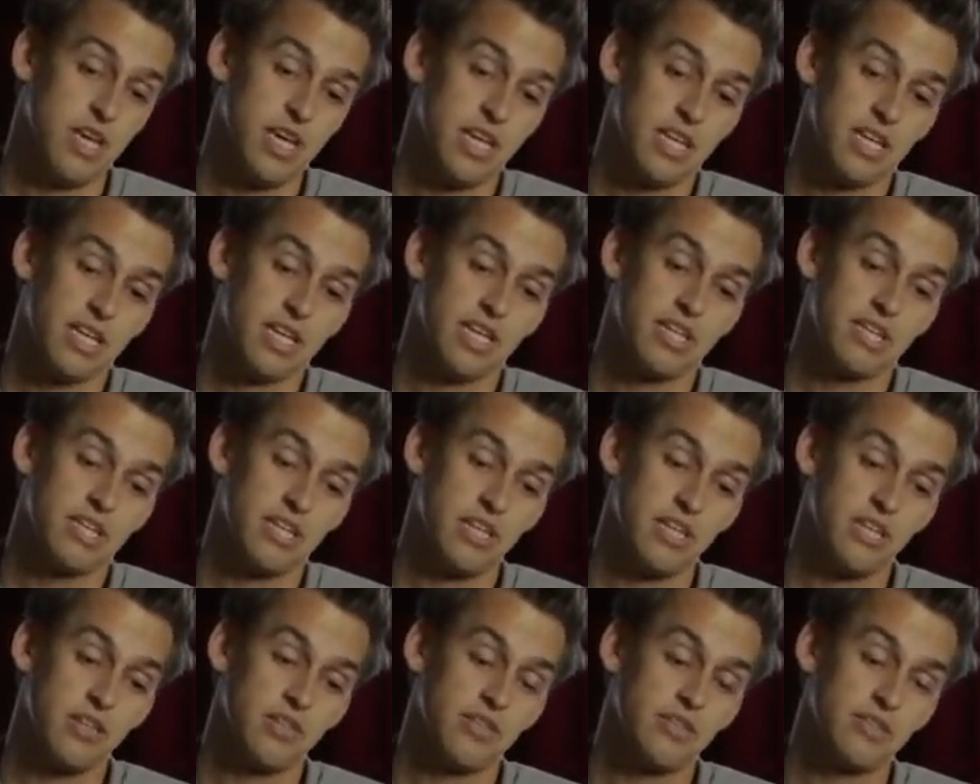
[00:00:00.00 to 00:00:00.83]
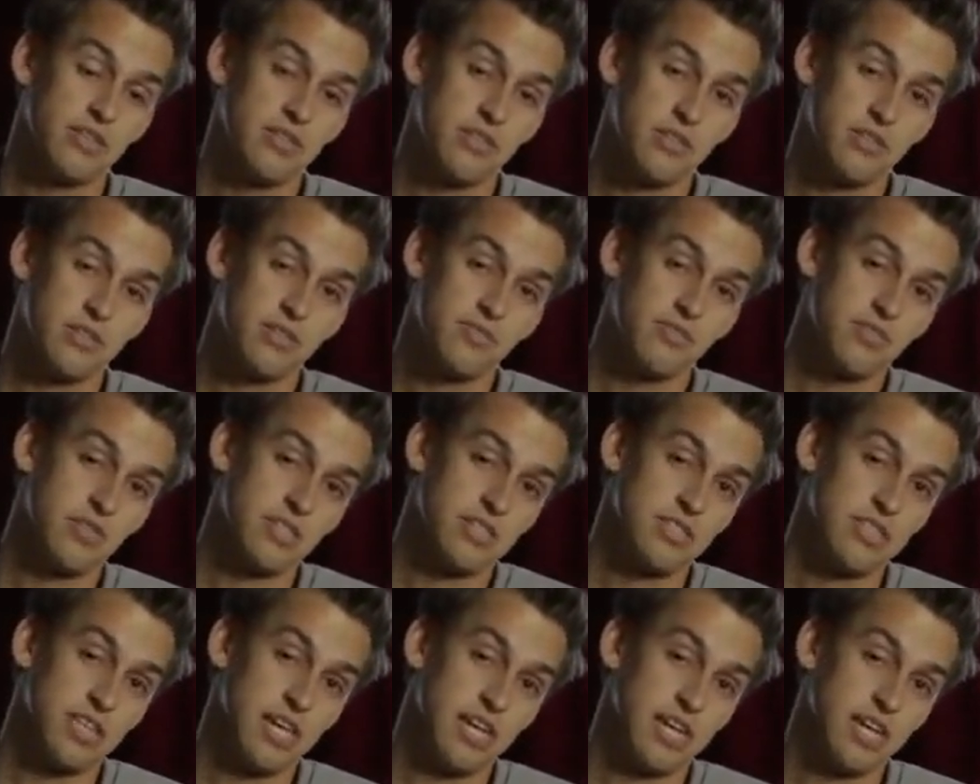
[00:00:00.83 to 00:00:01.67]
continue to search for
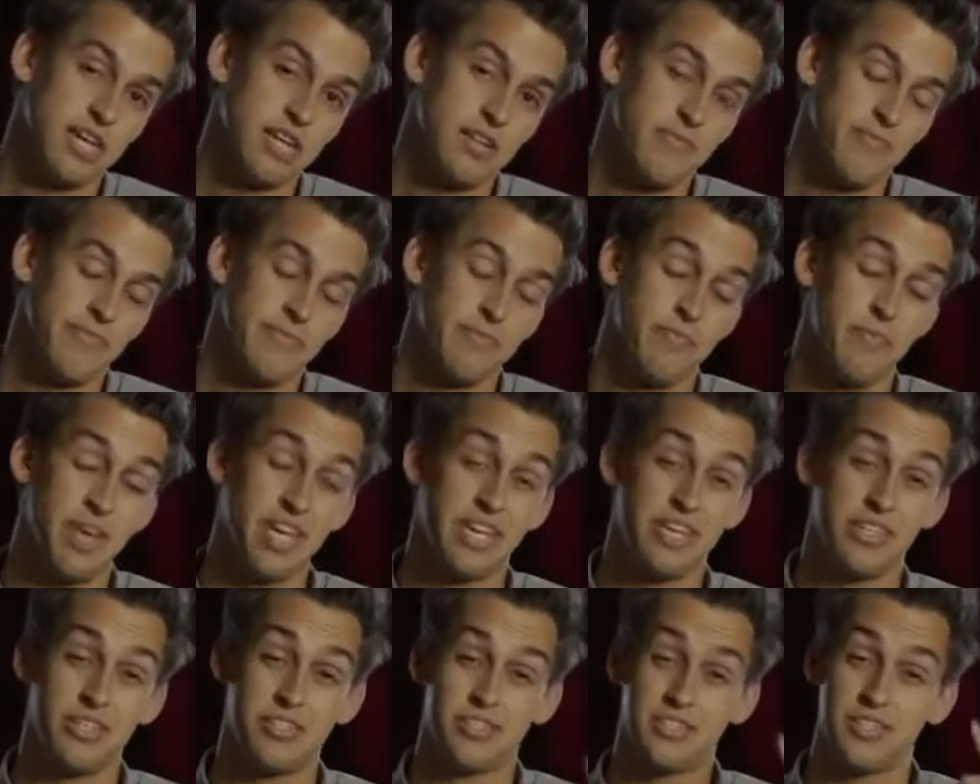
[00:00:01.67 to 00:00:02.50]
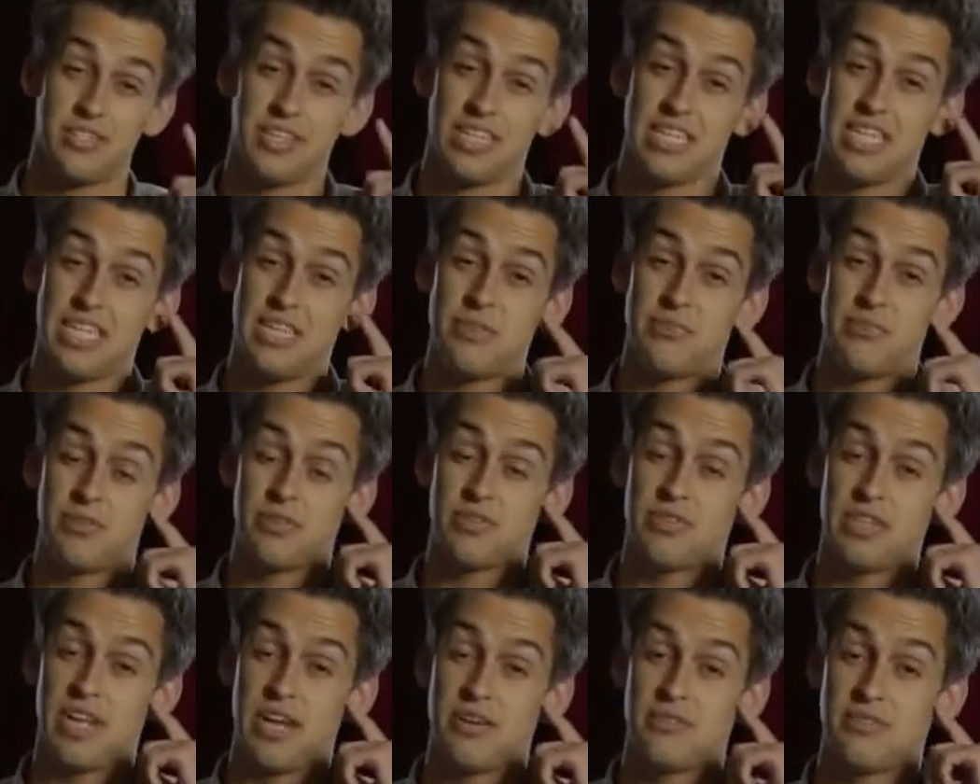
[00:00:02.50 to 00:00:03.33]
a second, making sure to keep
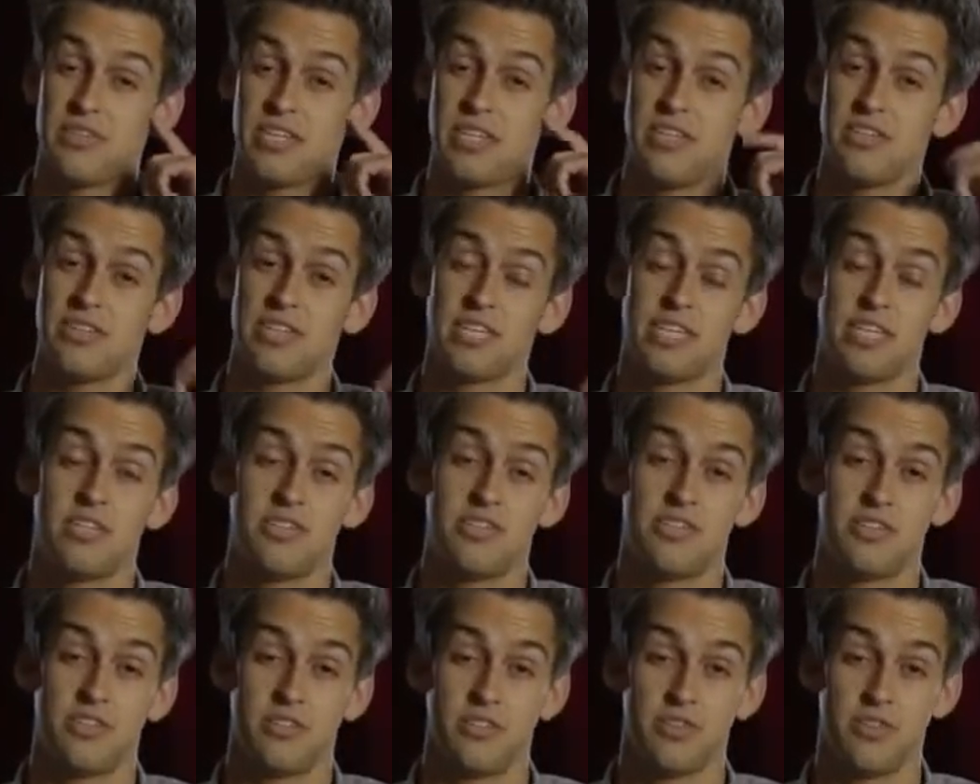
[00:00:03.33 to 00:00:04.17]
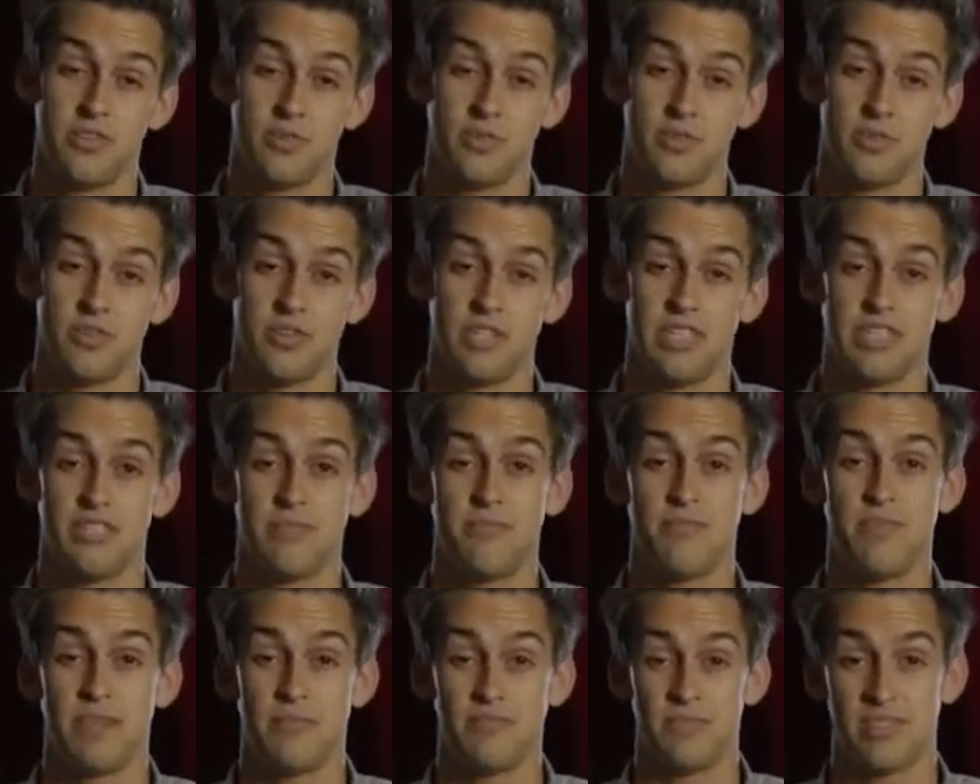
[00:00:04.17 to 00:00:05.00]
your left ear against your shoulder. That's
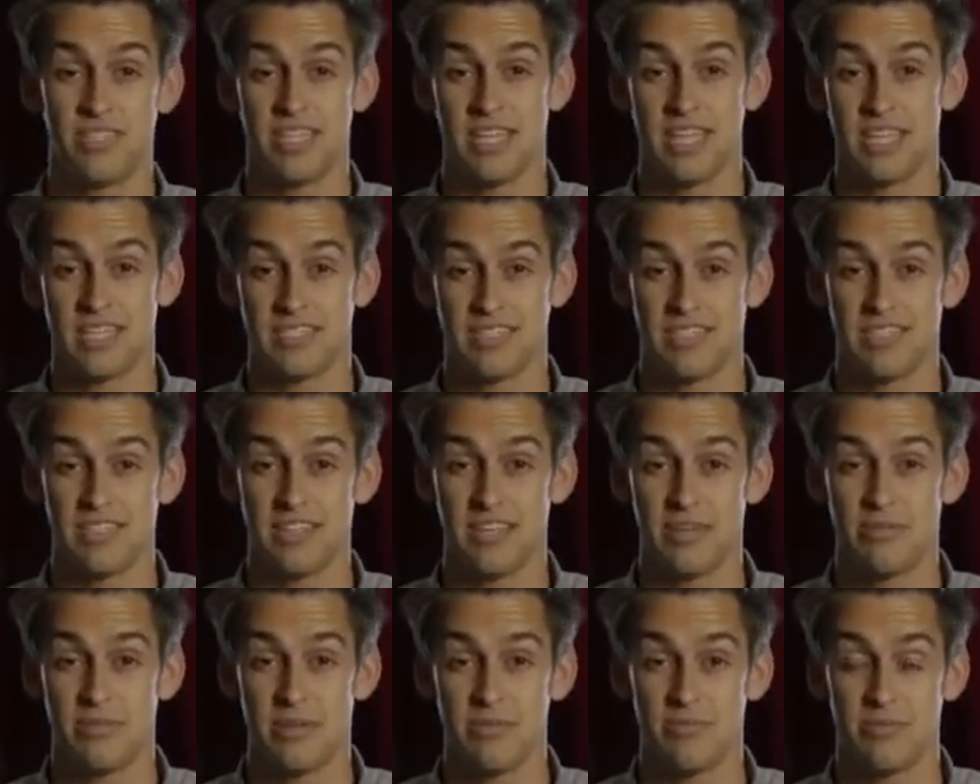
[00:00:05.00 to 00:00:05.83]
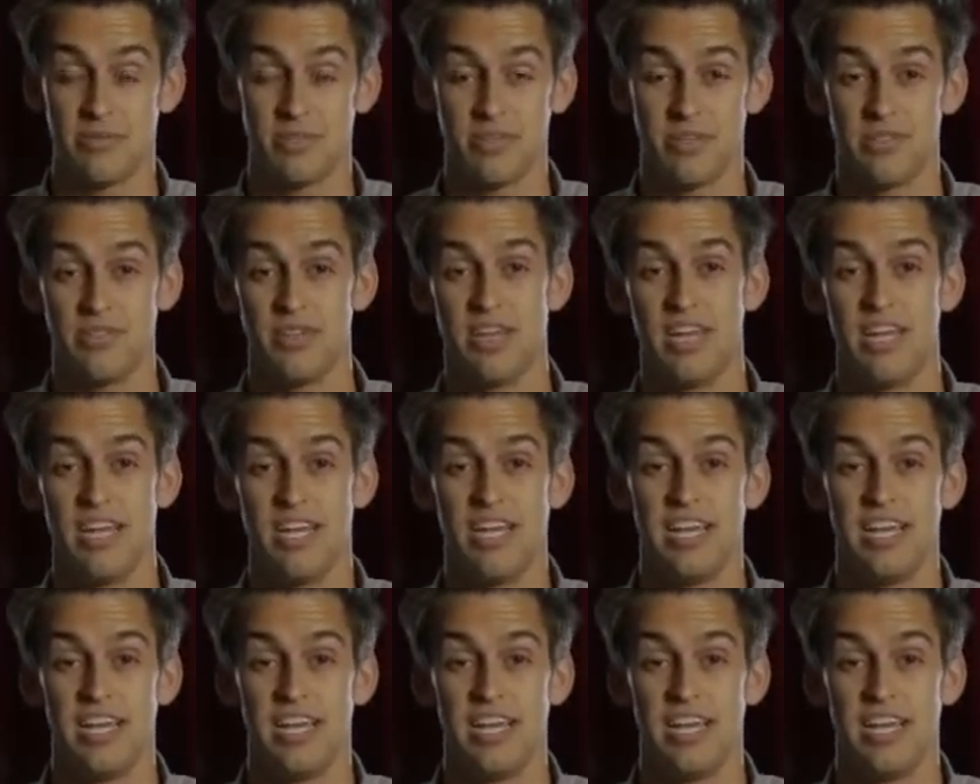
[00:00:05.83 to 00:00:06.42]
a big mistake I see a lot of people do.